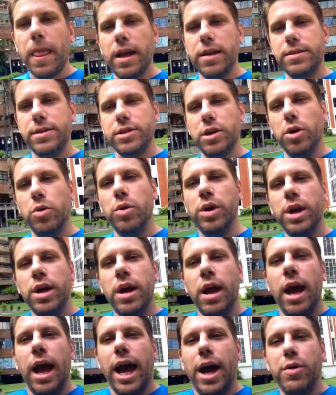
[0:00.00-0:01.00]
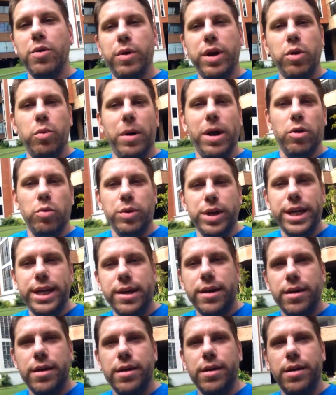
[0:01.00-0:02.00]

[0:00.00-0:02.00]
So I would wait a week,